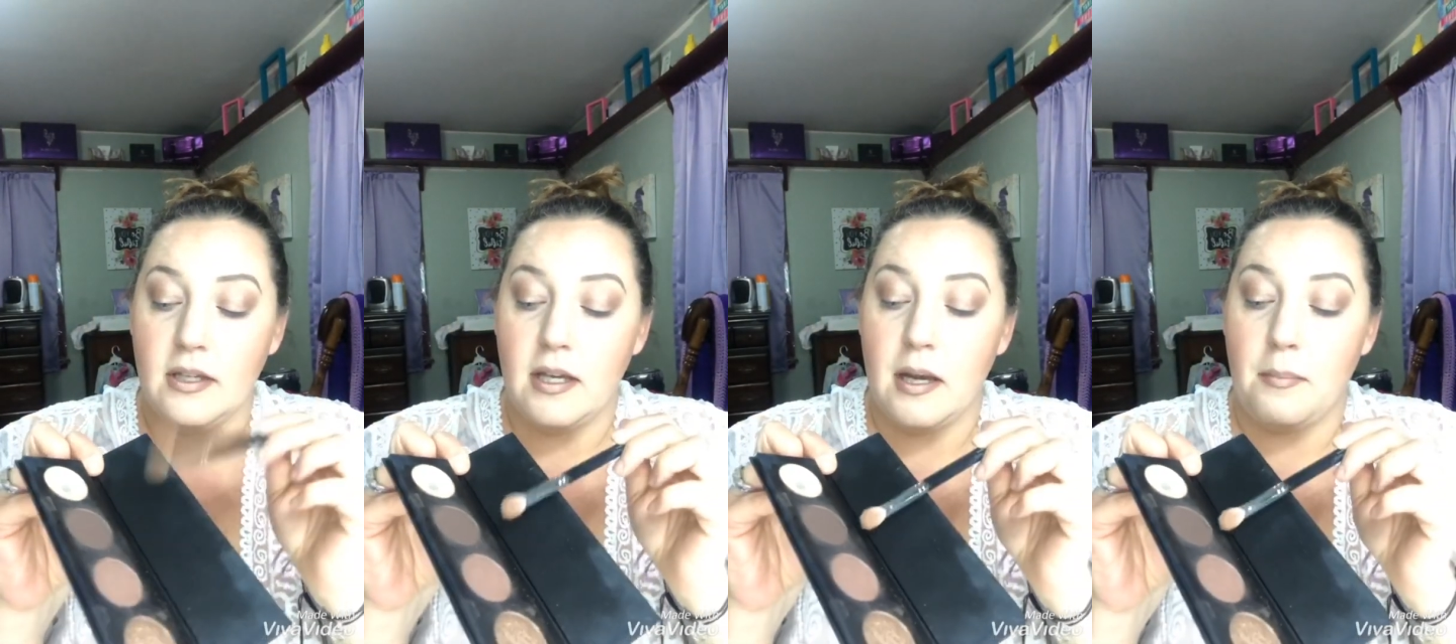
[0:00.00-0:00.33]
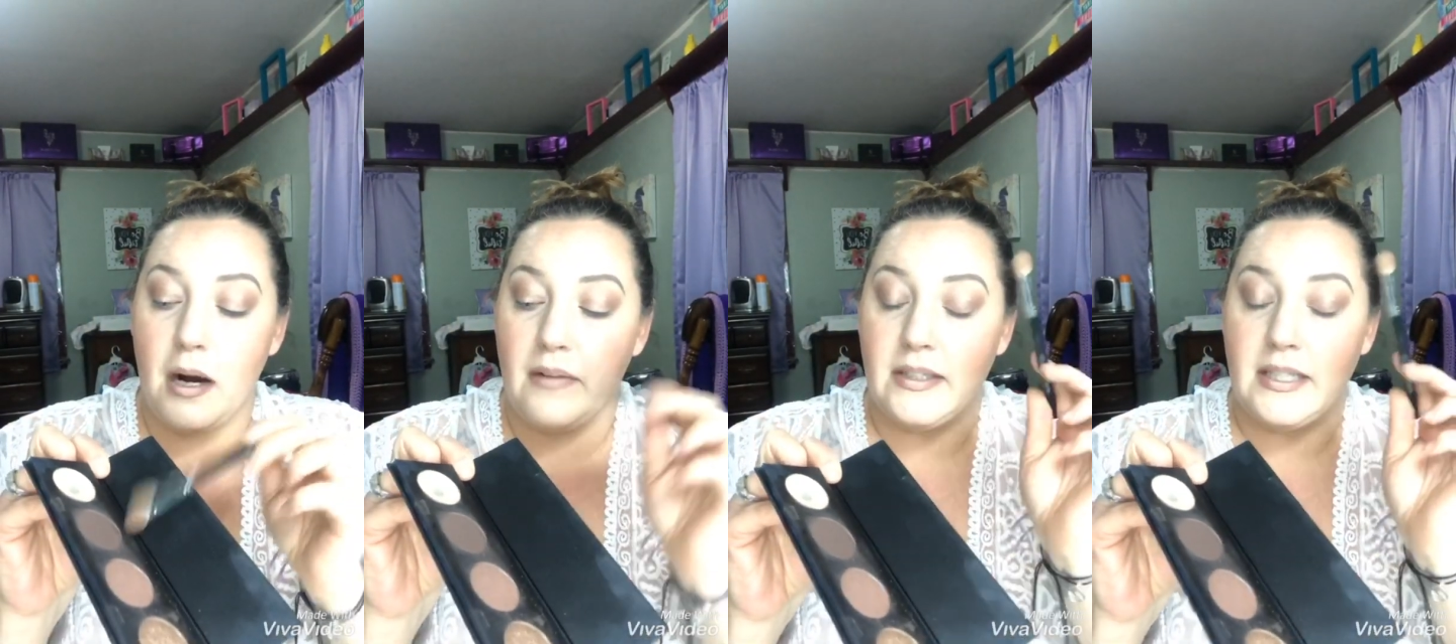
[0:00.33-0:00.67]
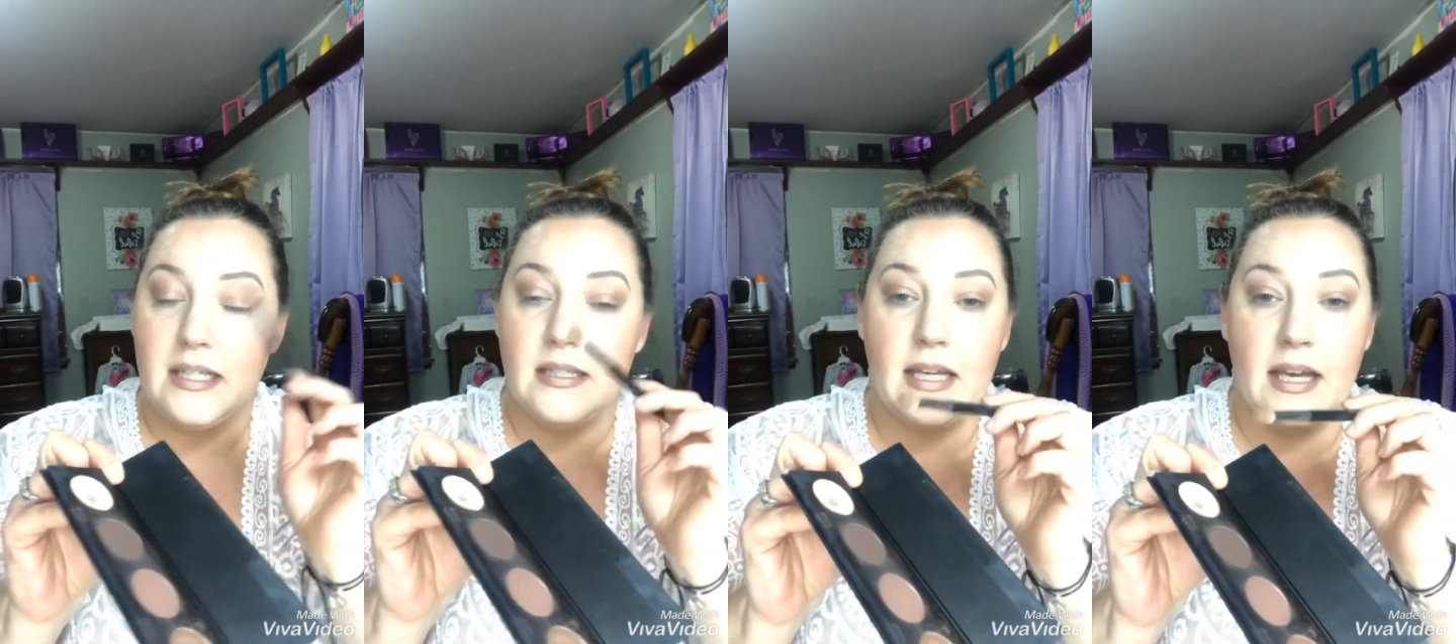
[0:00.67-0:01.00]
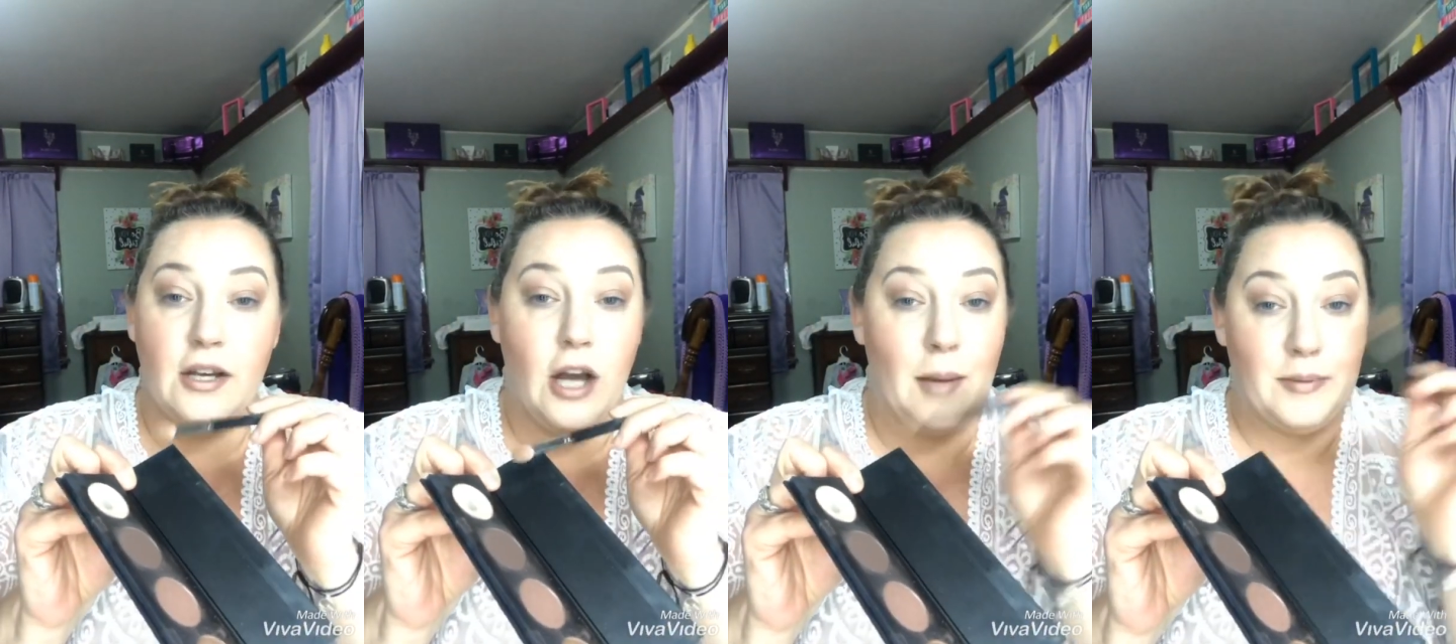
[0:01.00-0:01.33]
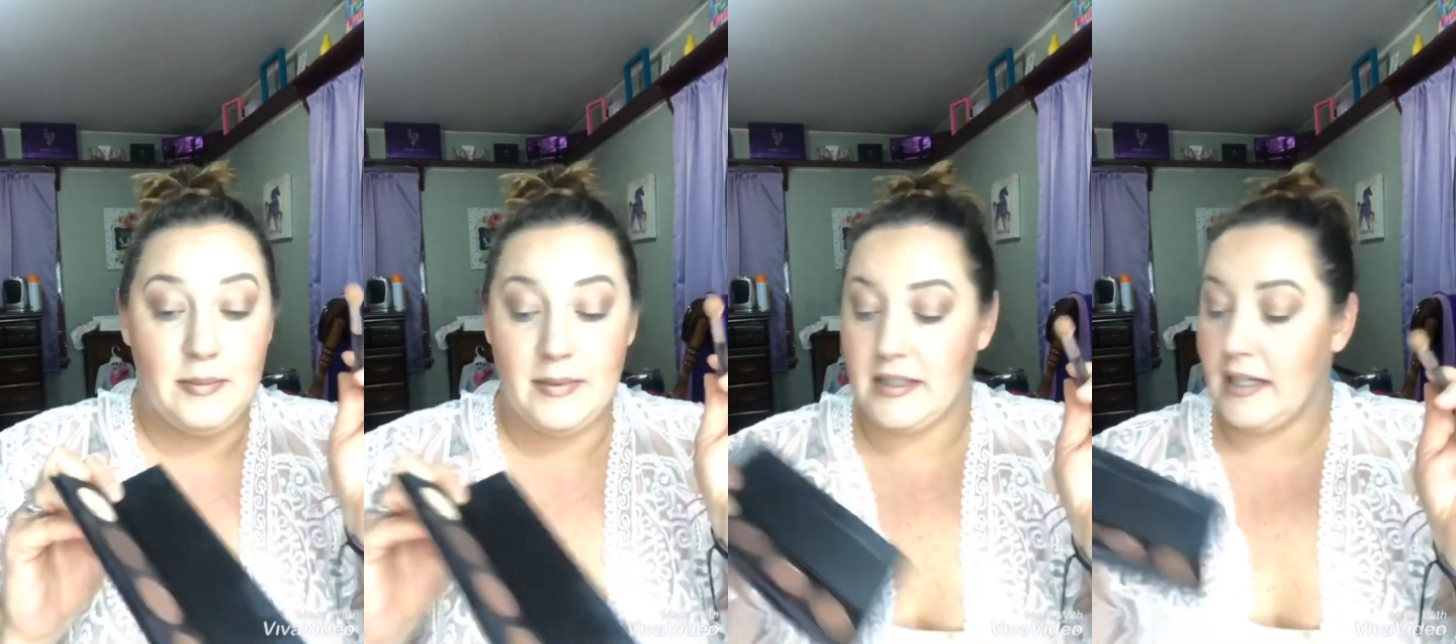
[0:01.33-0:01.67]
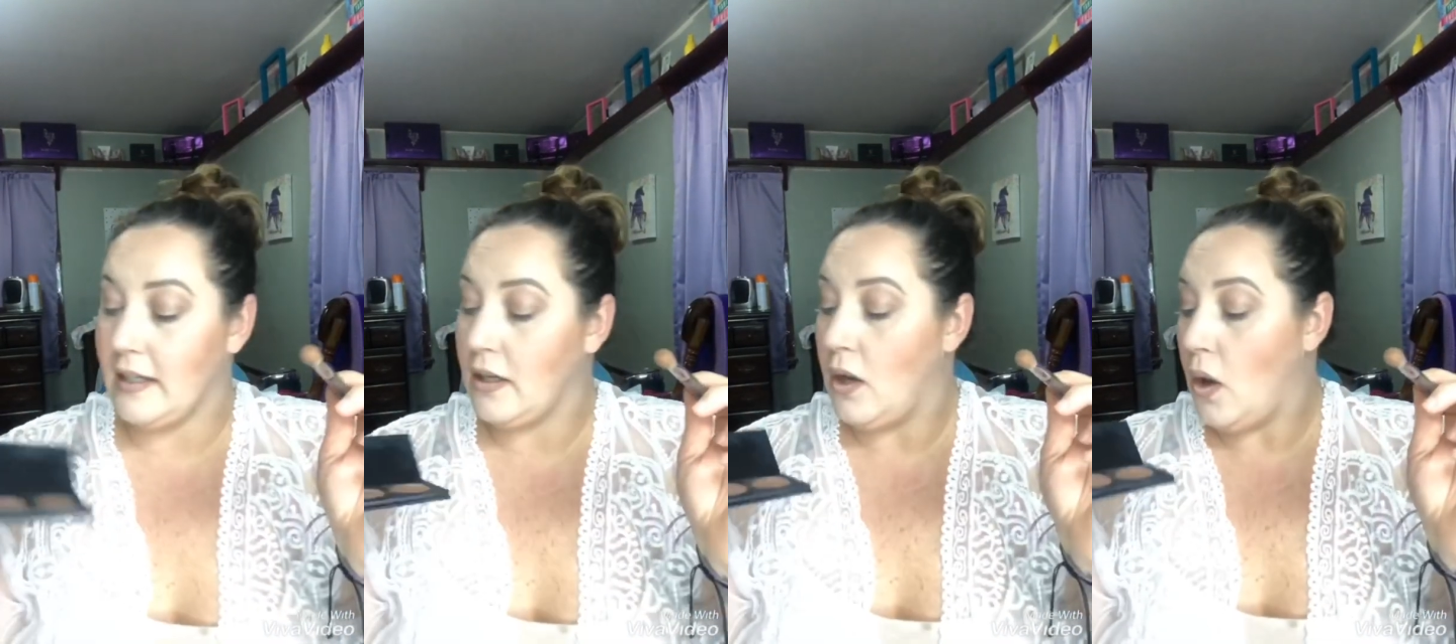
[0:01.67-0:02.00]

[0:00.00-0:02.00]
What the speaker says: Marvelous, and Optimistic.